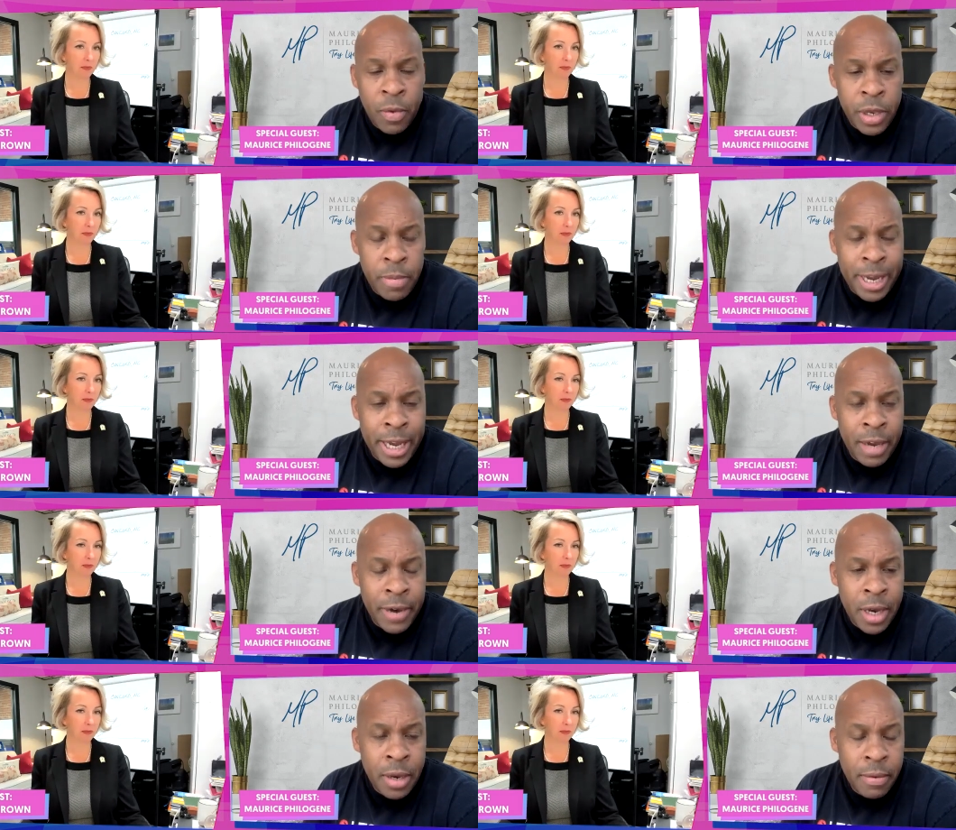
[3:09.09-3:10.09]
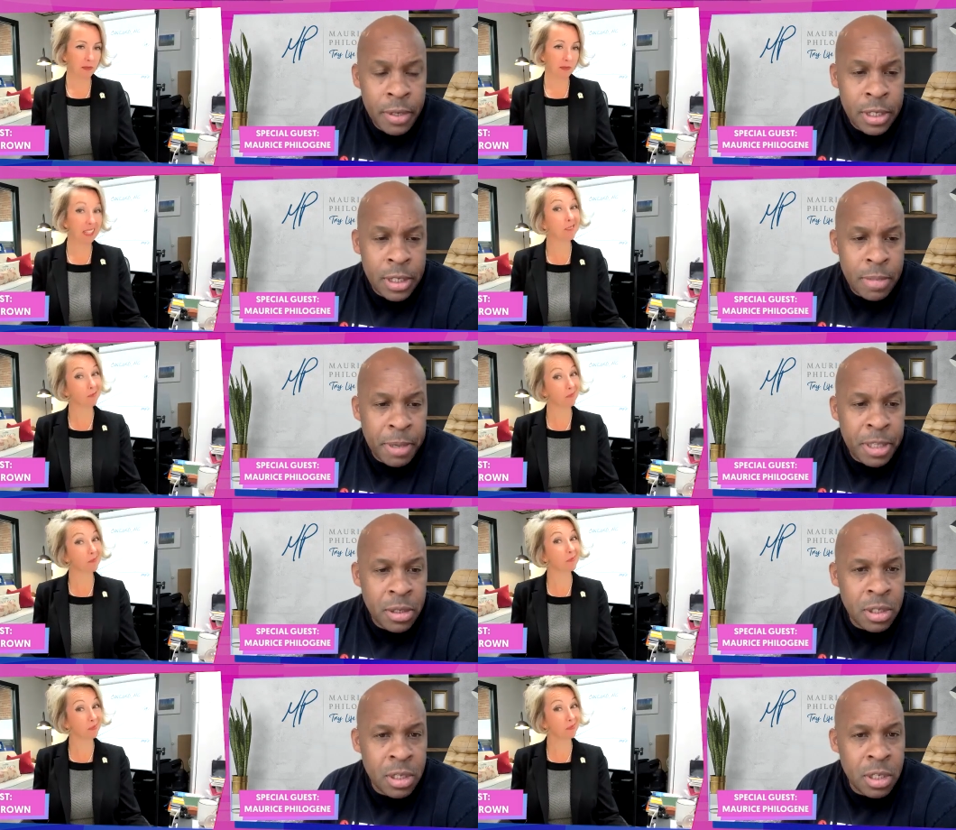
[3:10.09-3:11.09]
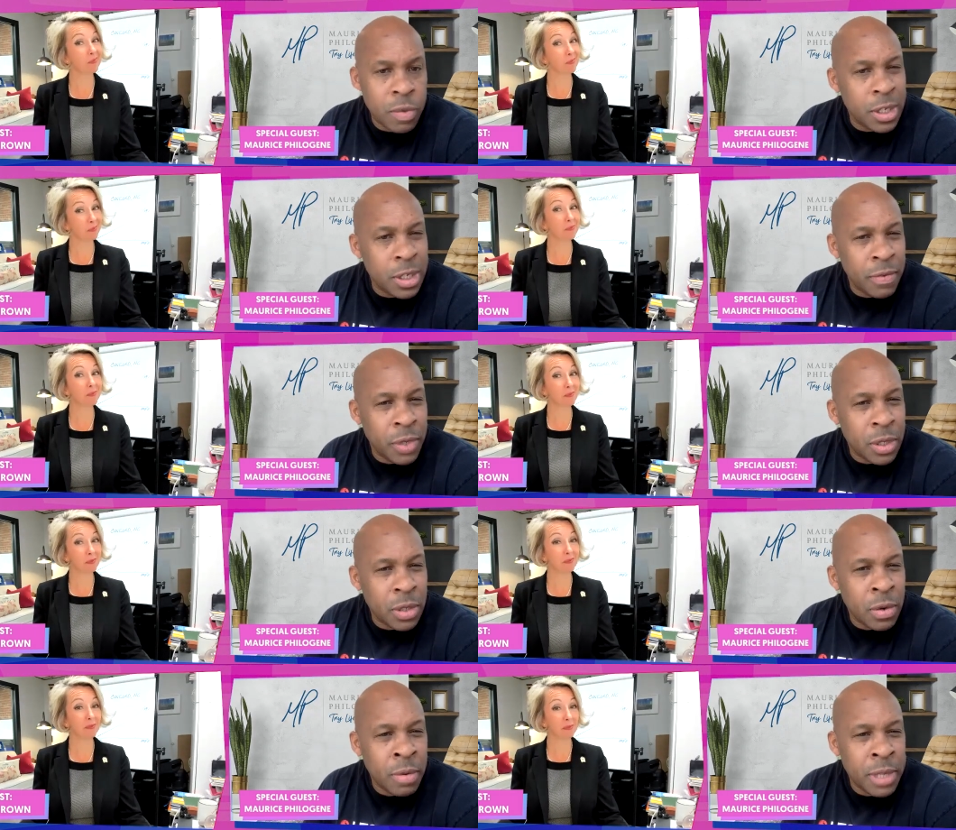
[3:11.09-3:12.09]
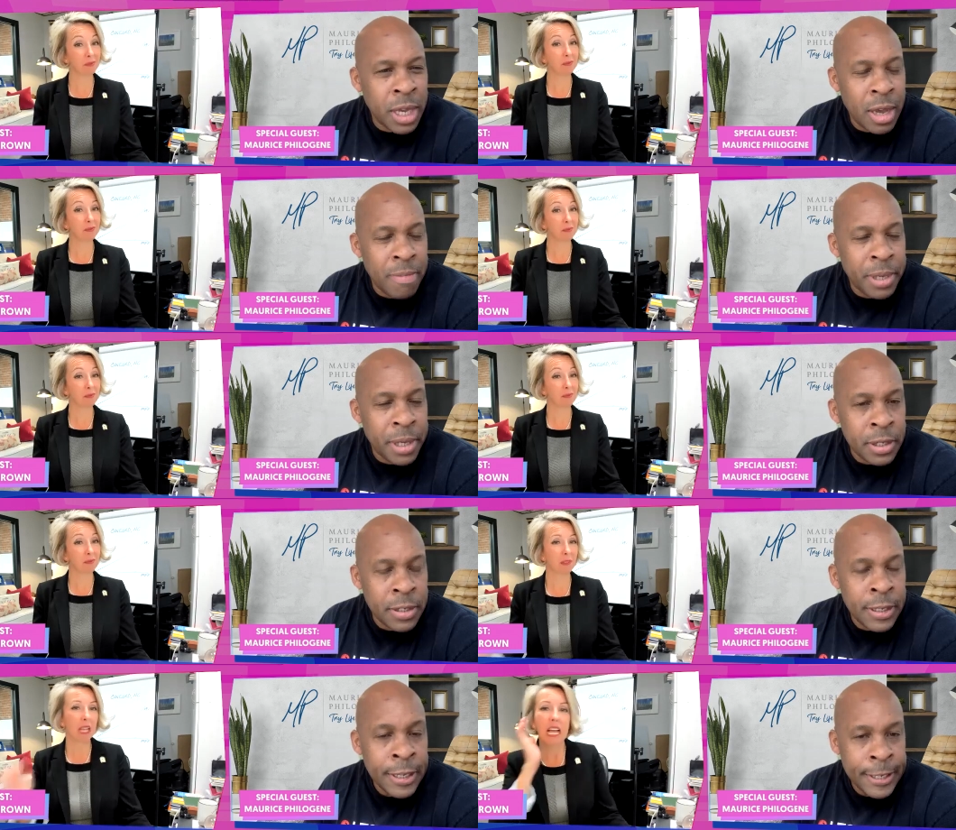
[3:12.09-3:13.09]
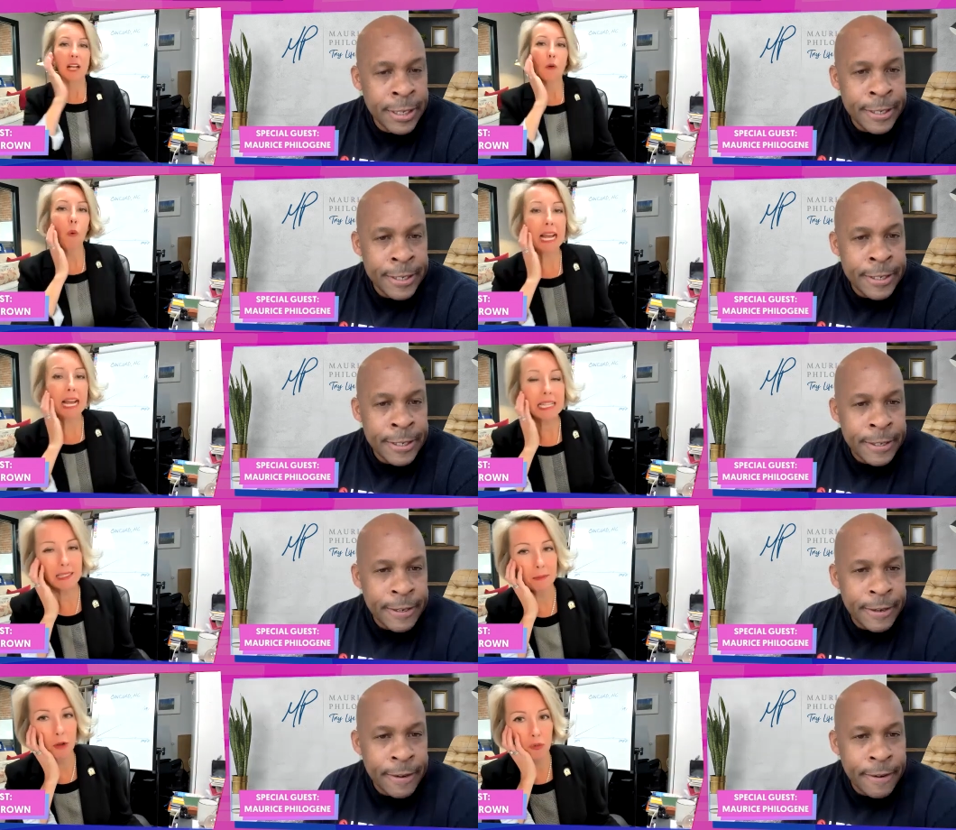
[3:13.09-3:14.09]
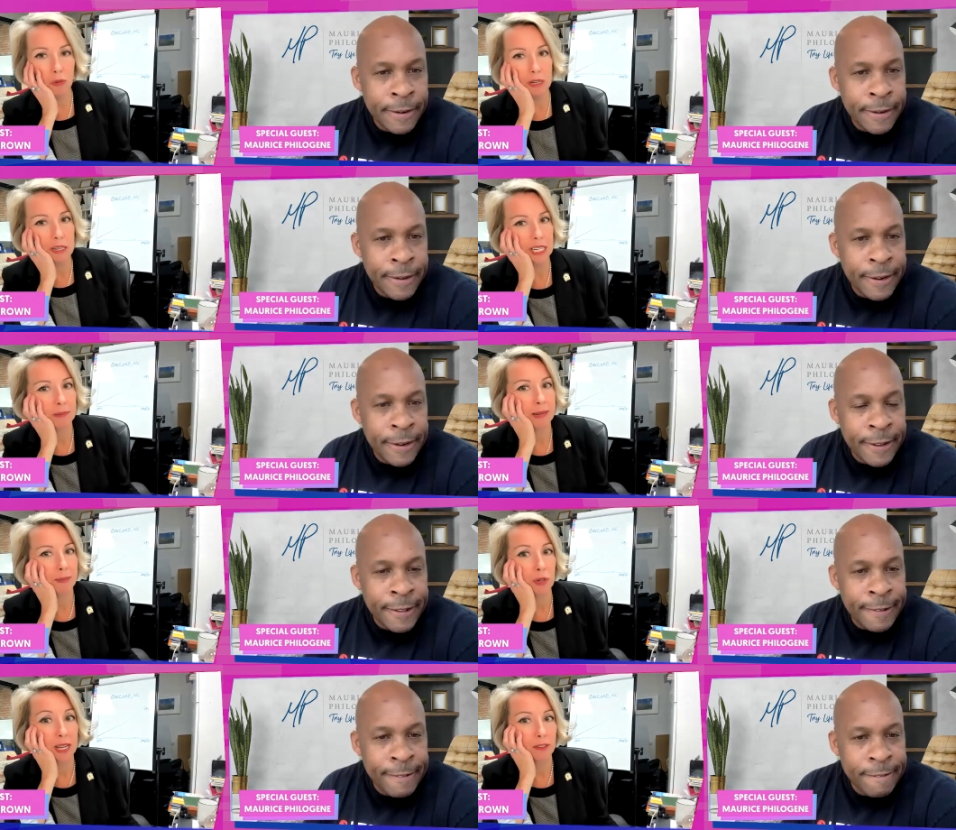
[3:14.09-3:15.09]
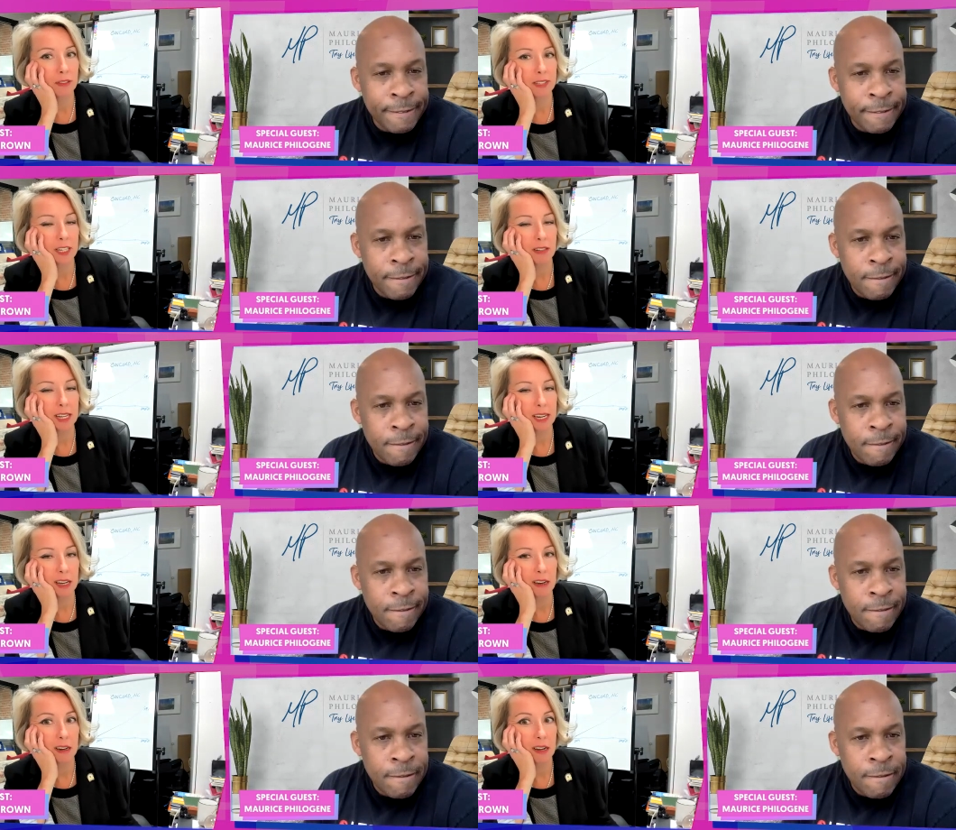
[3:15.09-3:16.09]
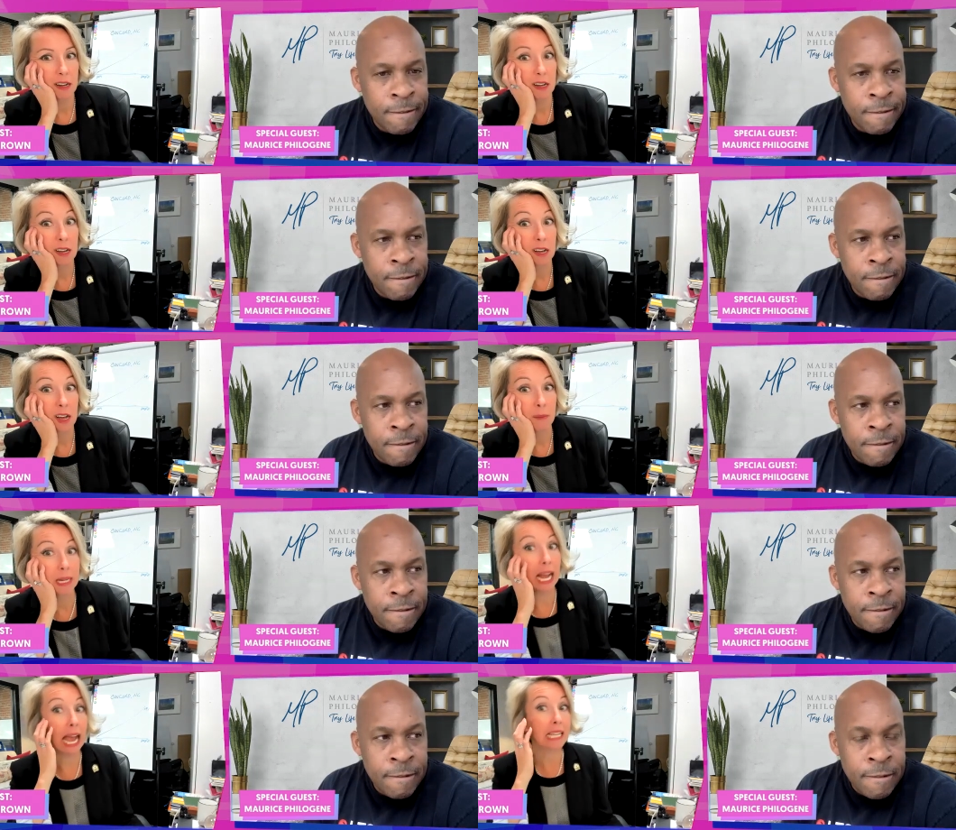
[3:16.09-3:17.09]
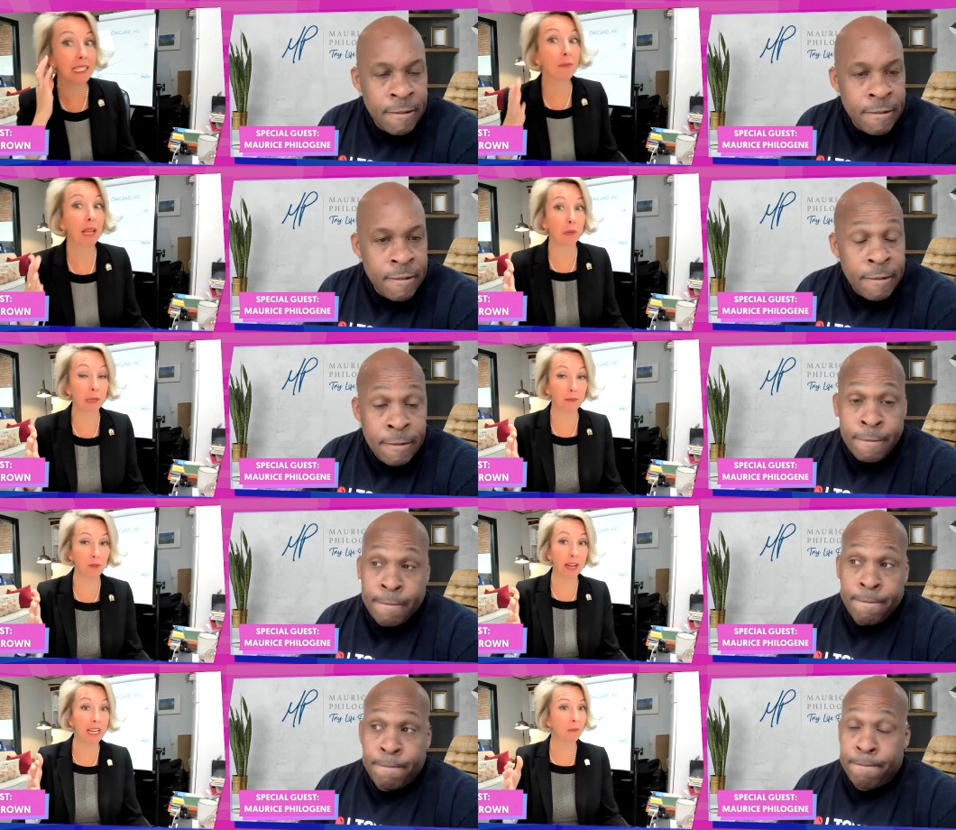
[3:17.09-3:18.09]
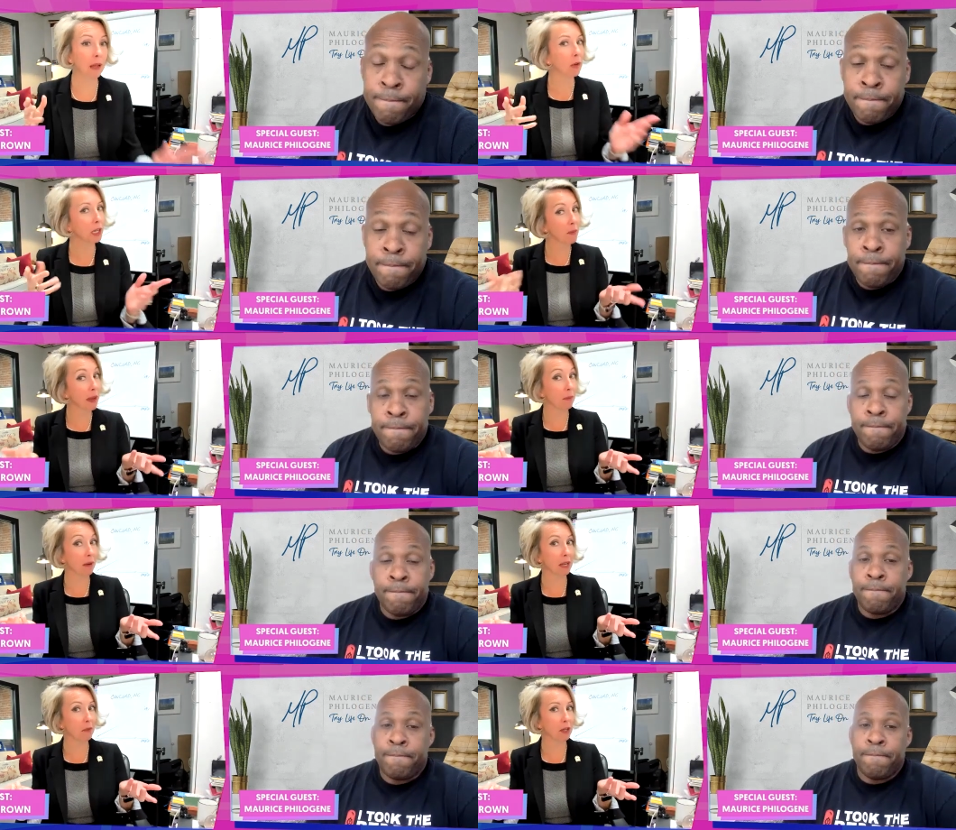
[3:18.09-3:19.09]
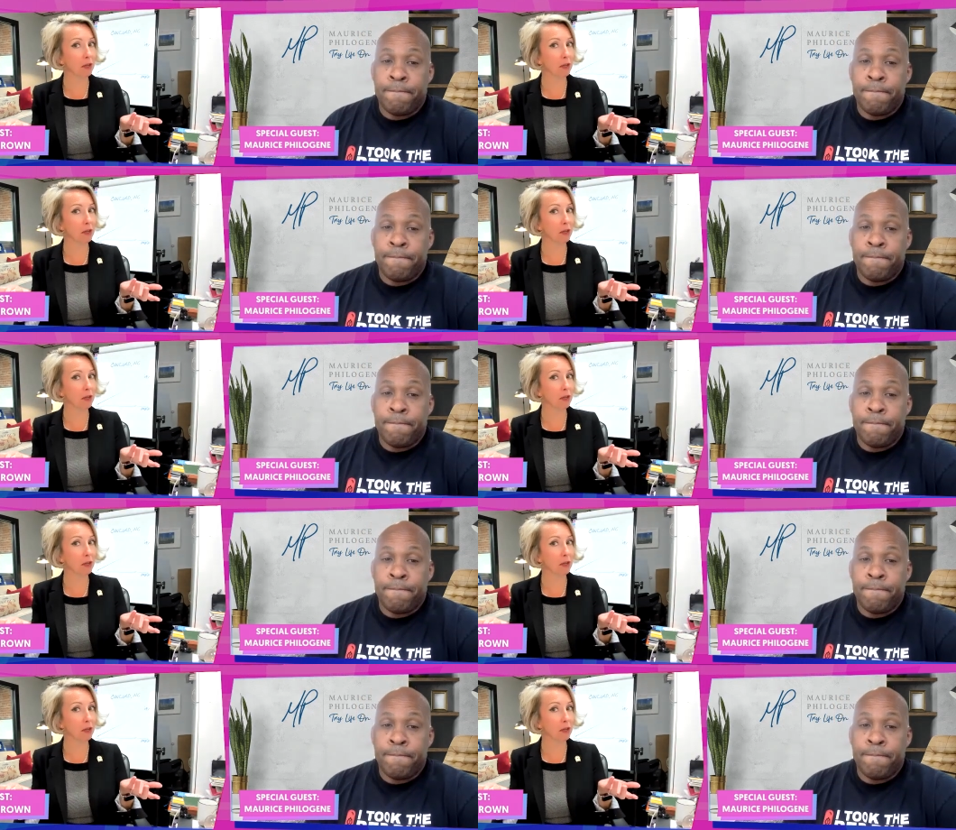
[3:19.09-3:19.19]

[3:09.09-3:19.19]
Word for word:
Speaker 1: when you buy it, right? It just depends on the situation of what's going on with that complex.
Speaker 2: Why is it that most real estate people never figure that out? I mean, I ask them that when I'm training, like, when do you make money when you